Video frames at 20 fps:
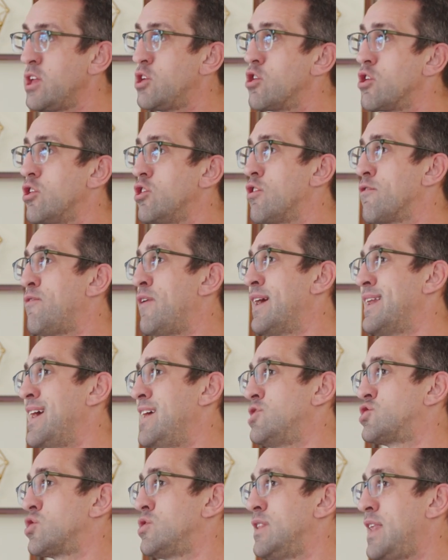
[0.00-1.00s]
Your
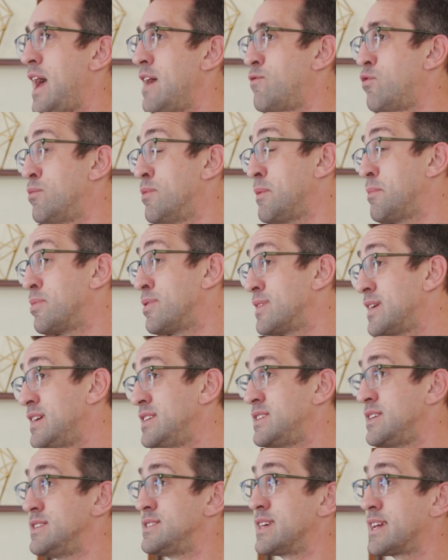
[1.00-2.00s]
financial life will be
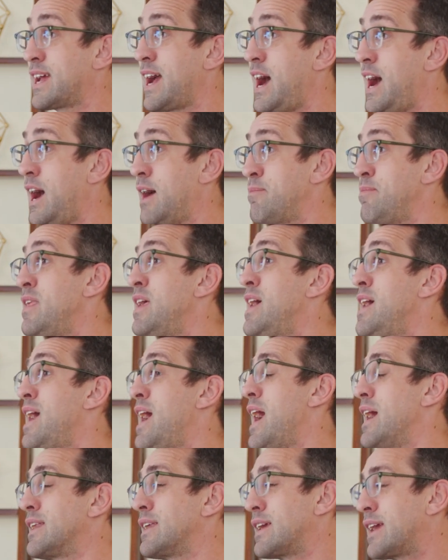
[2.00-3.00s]
pleasing to God,
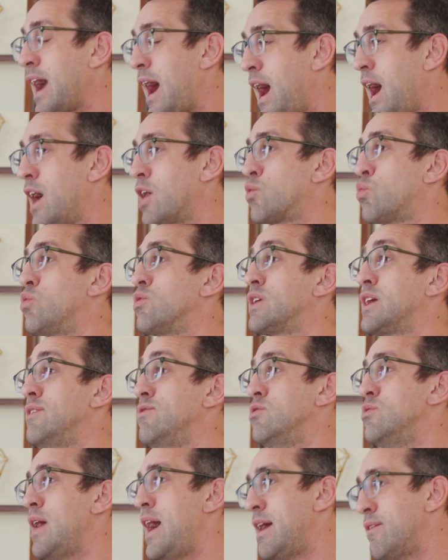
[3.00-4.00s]
and God will
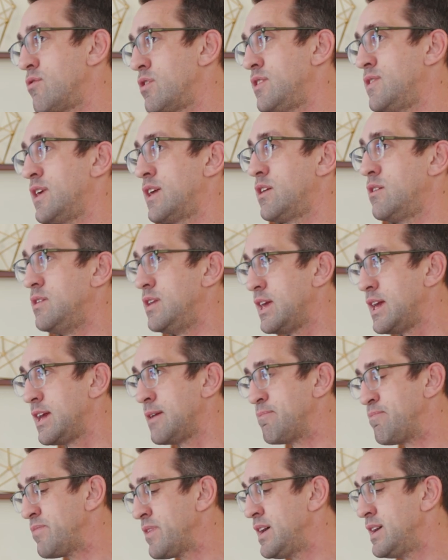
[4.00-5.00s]
give you everything you
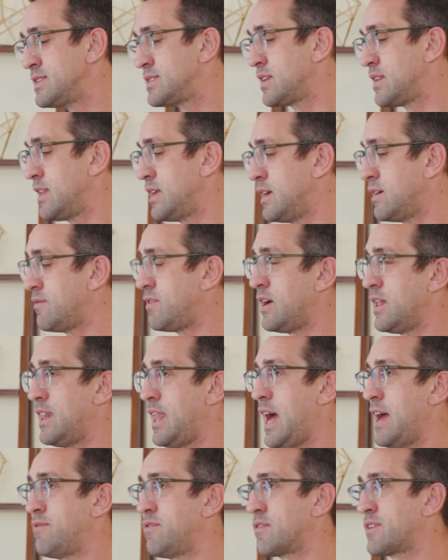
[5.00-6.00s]
need to live a
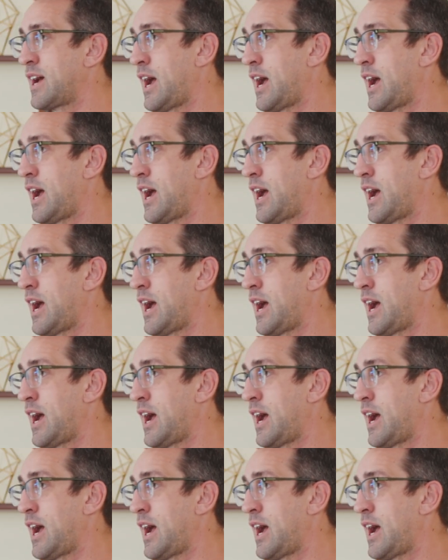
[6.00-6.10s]
life of